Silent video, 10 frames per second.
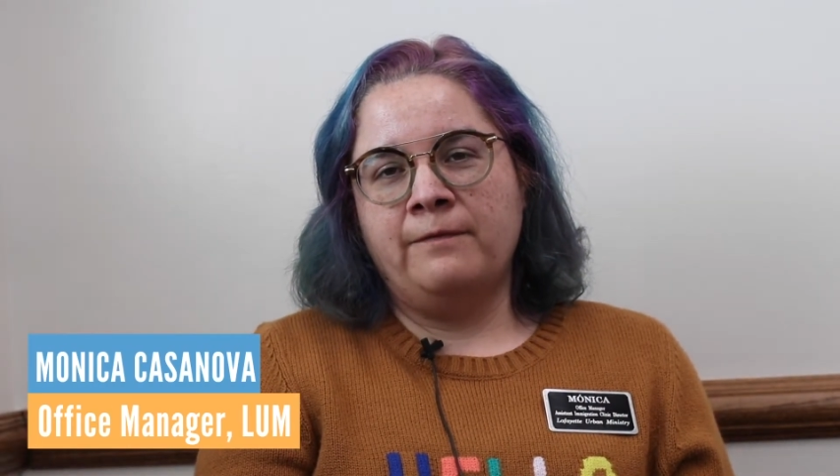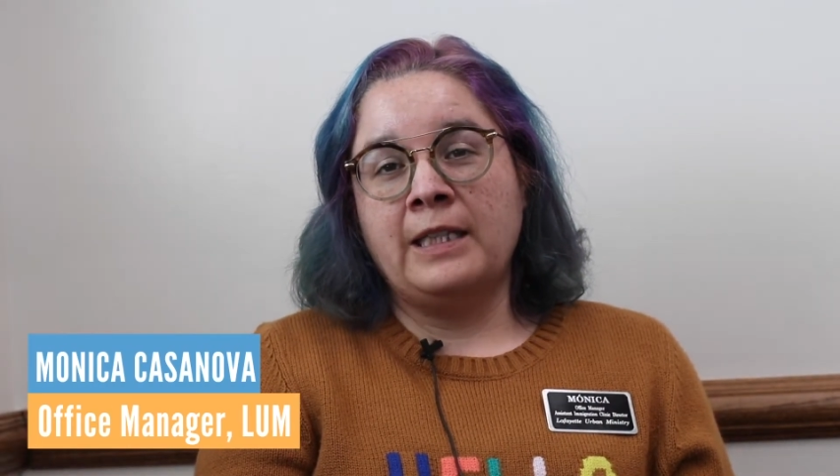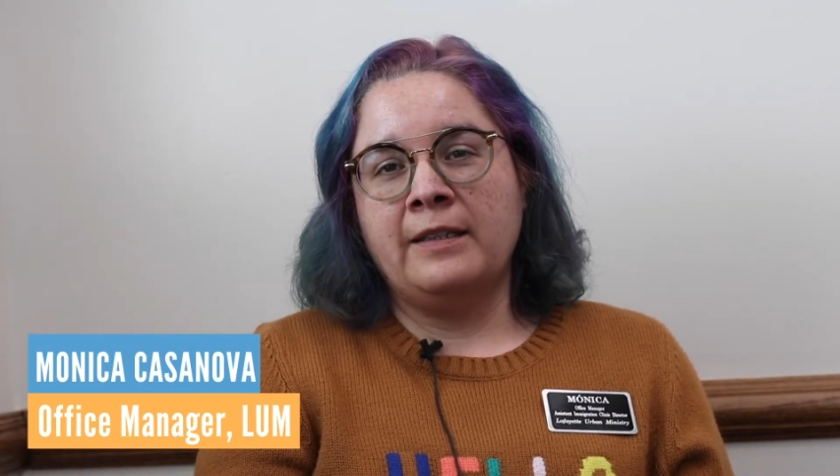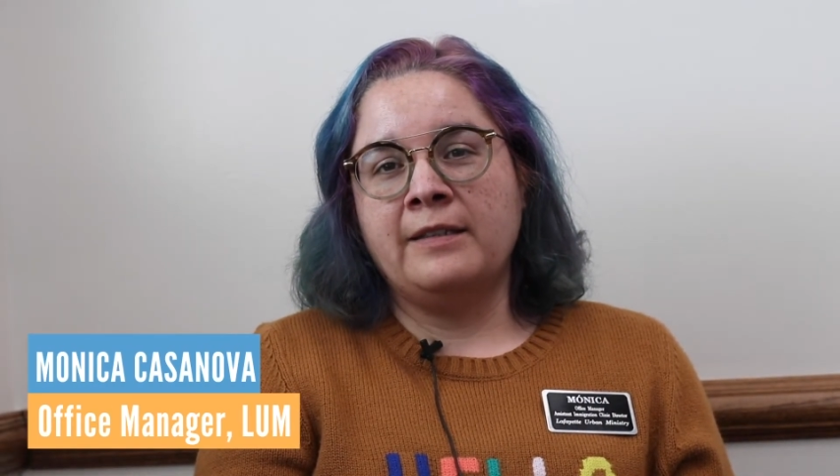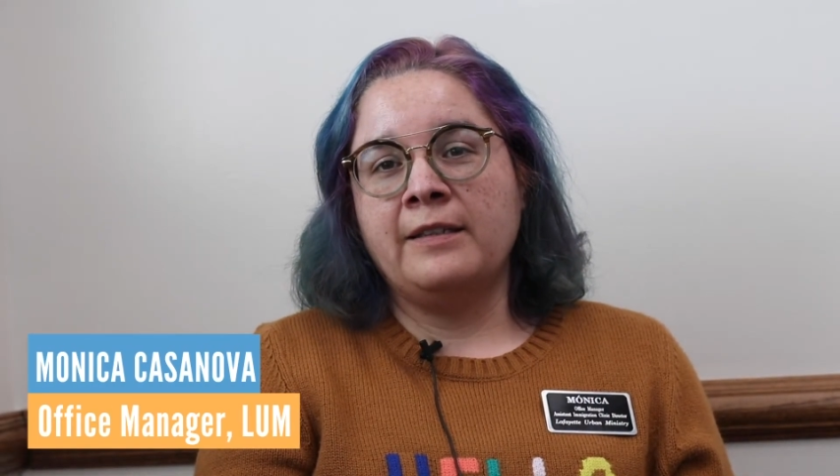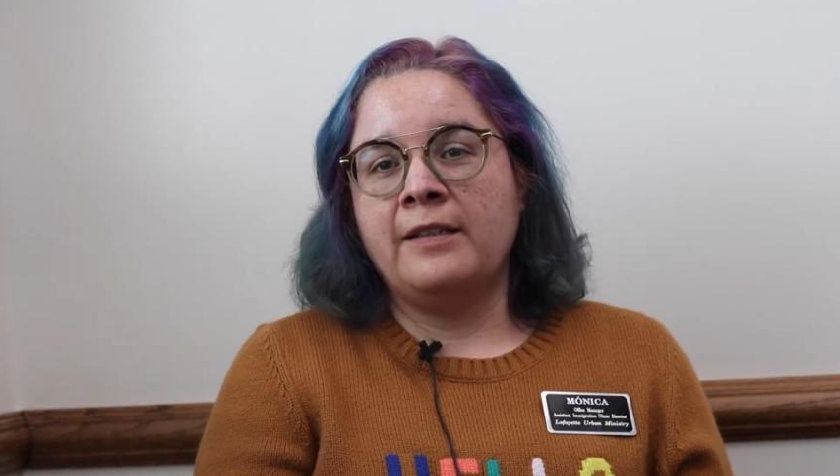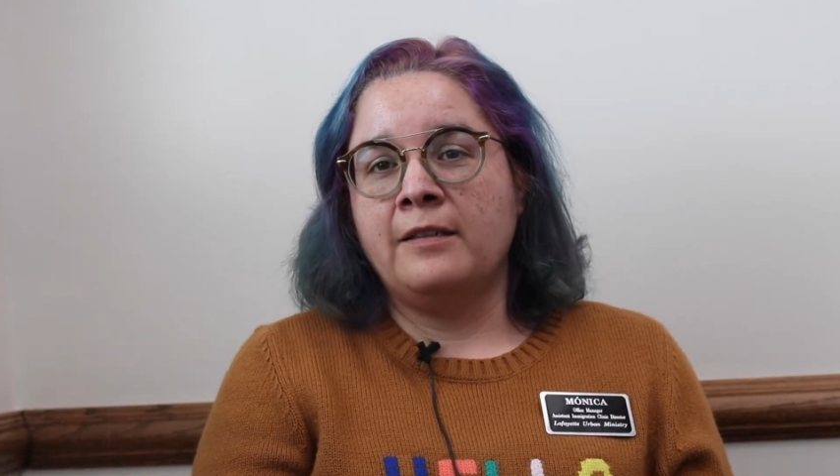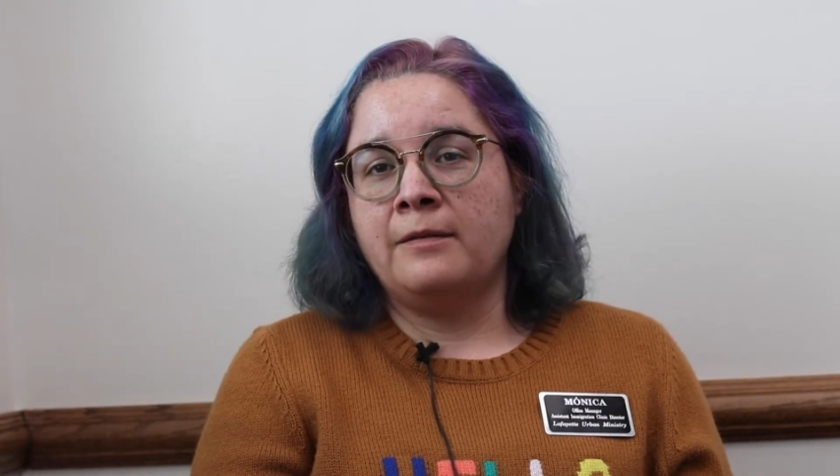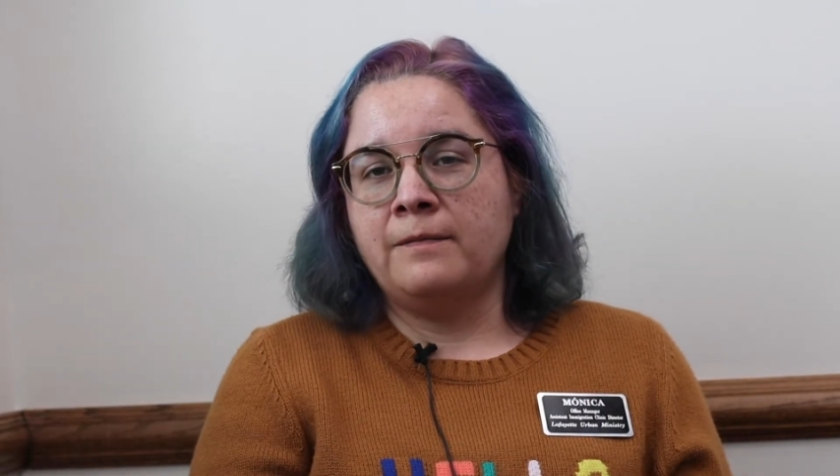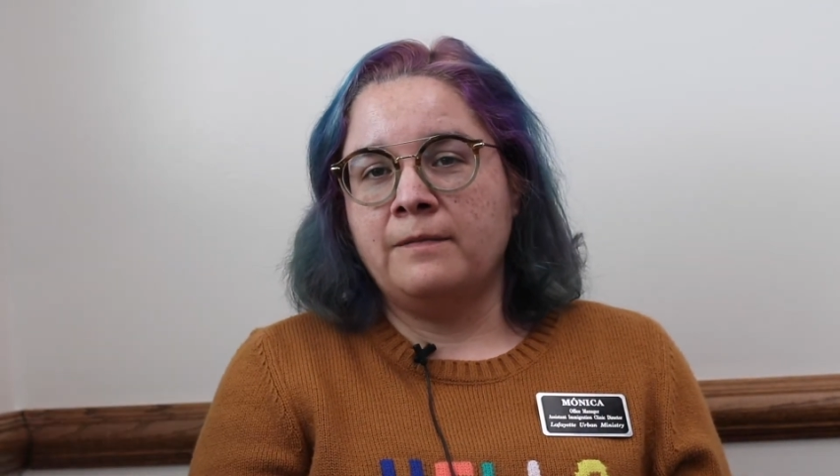
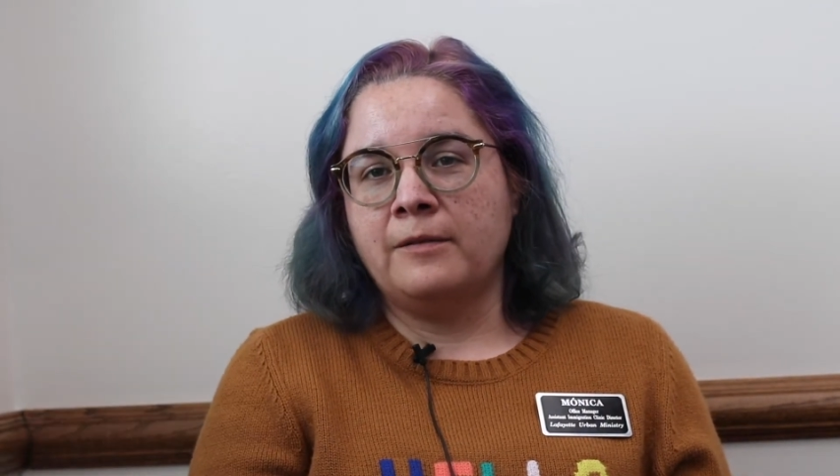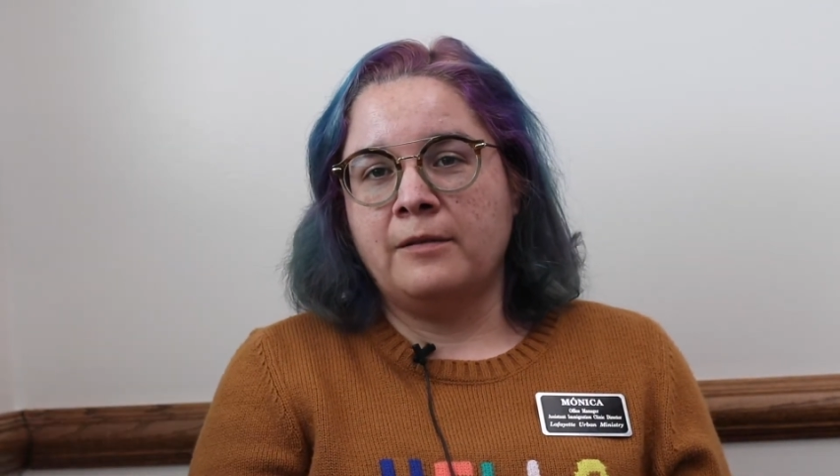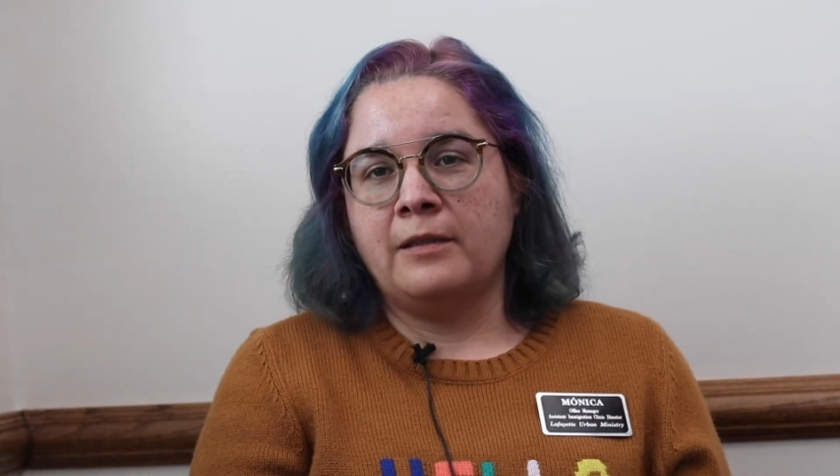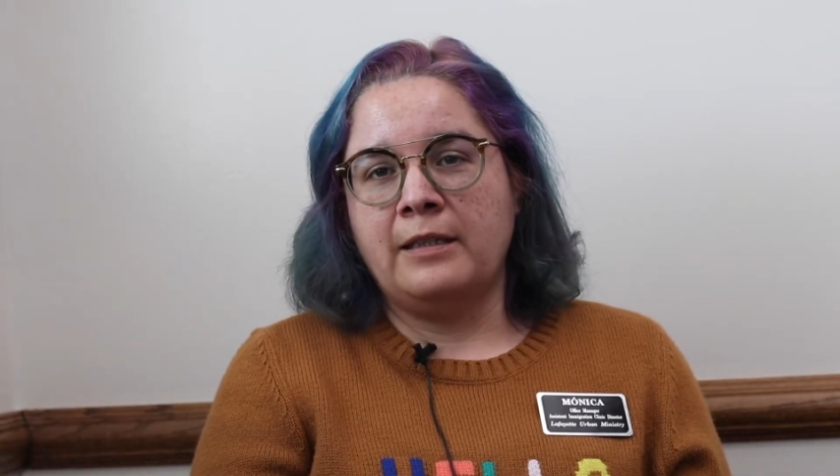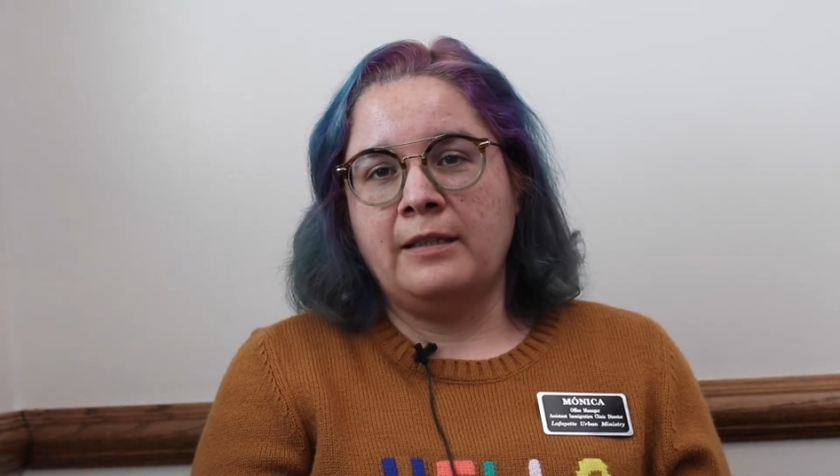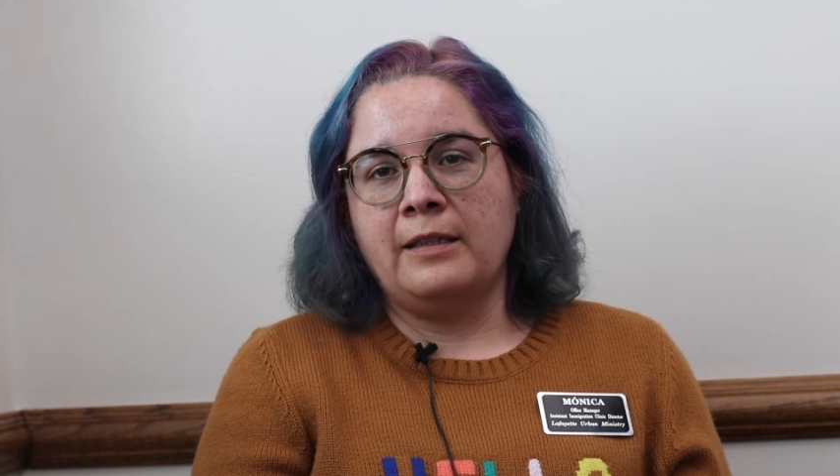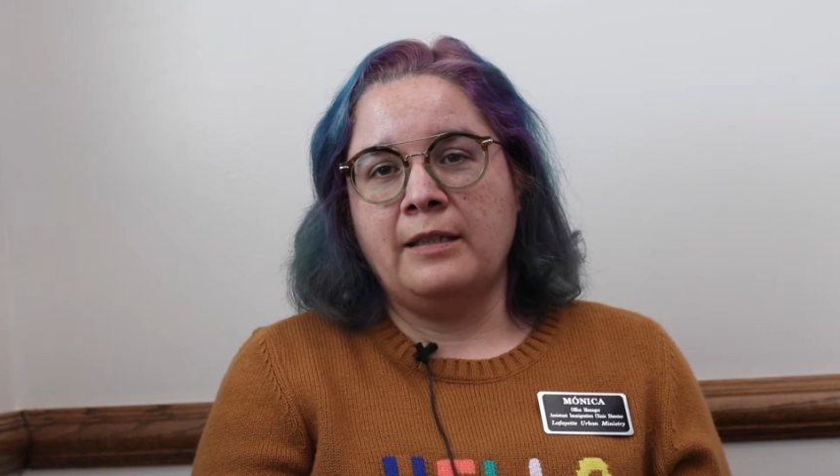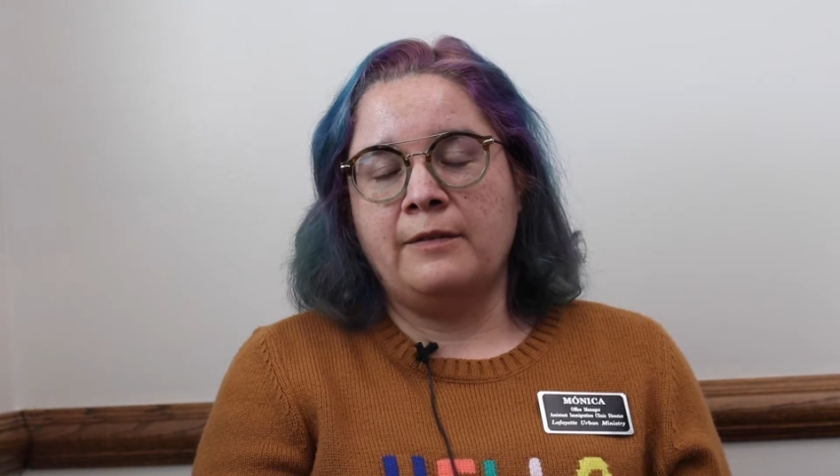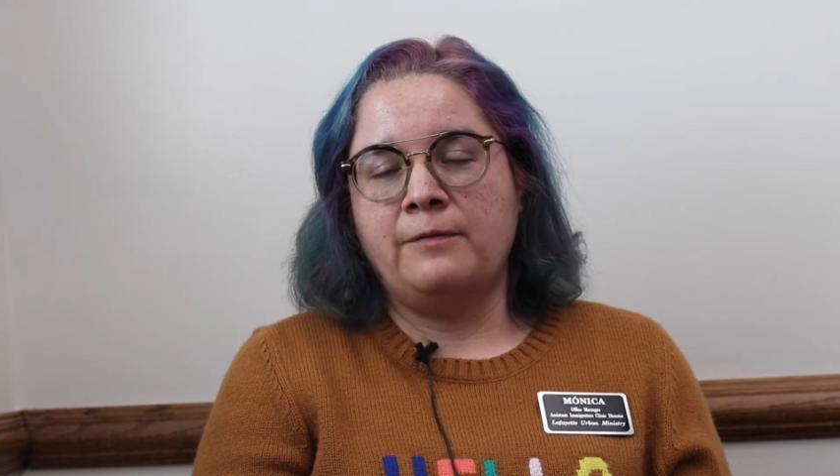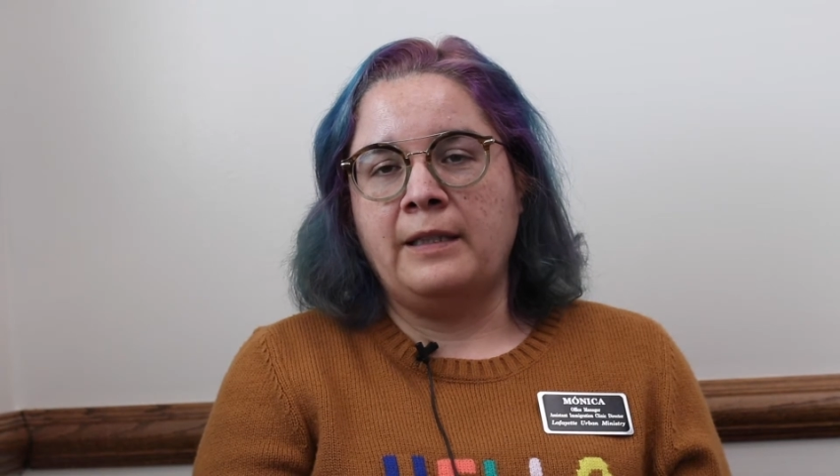volunteer for
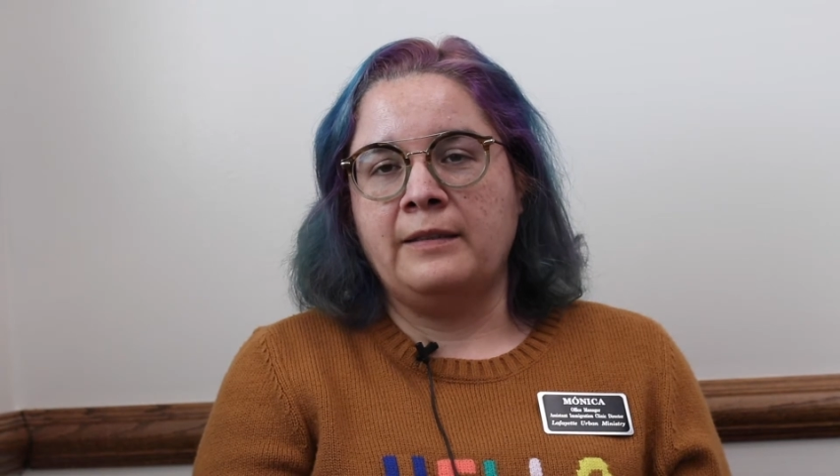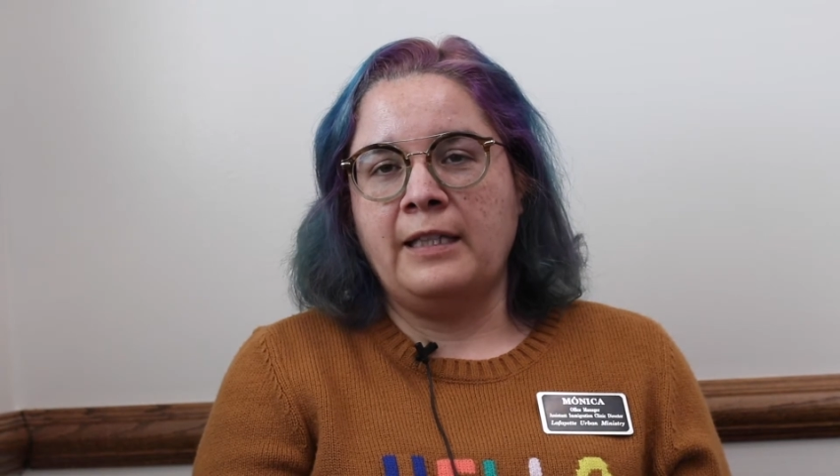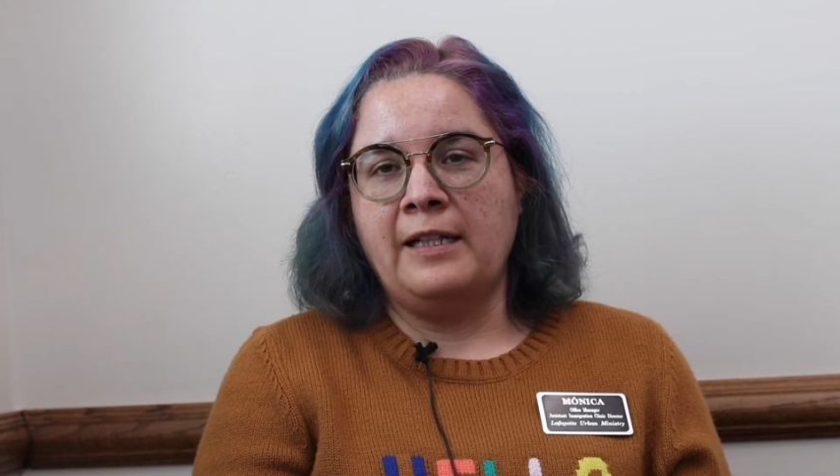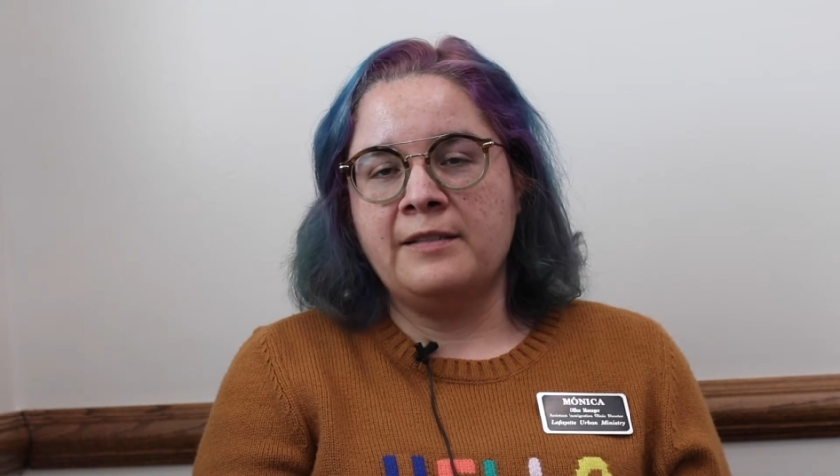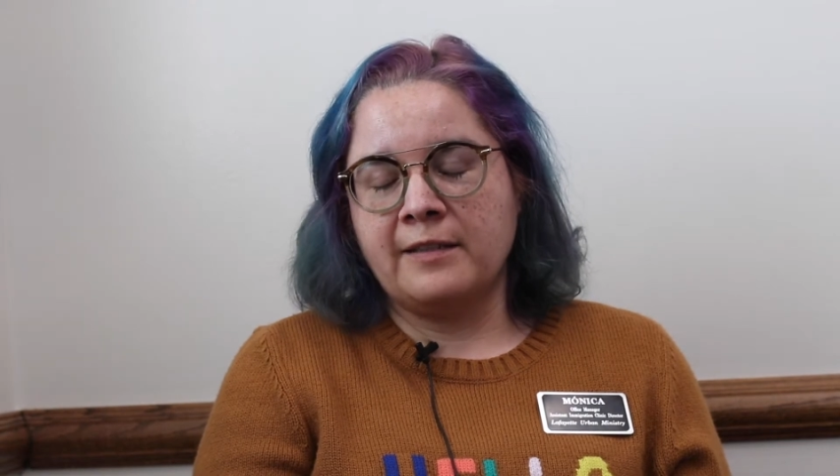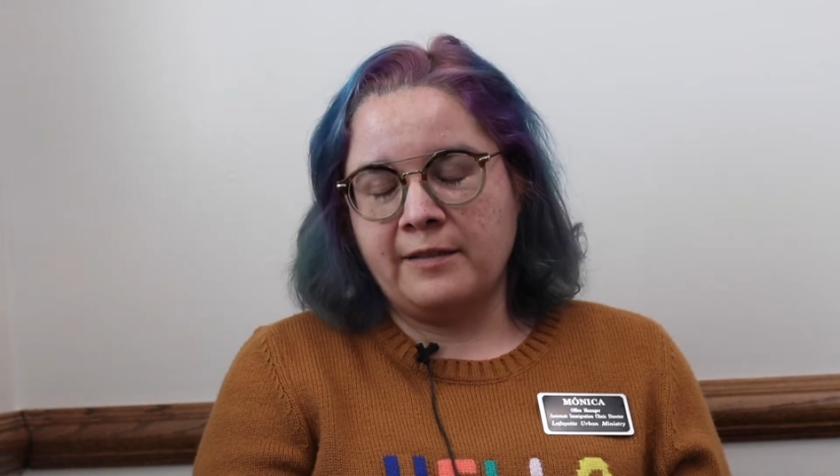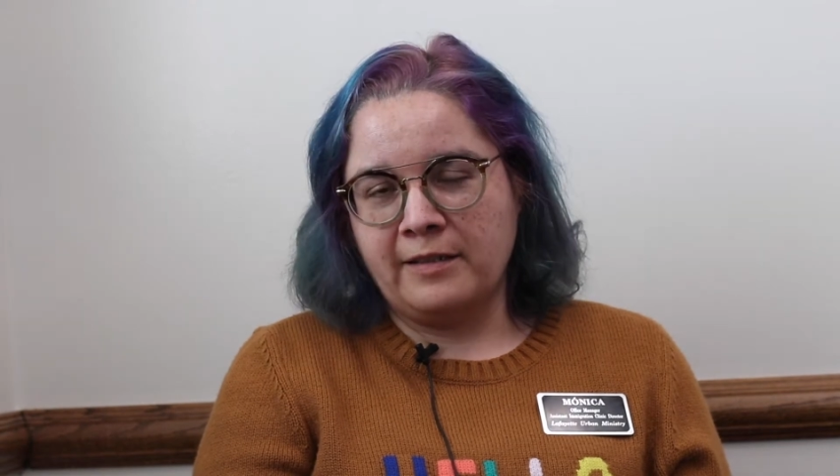the front desk.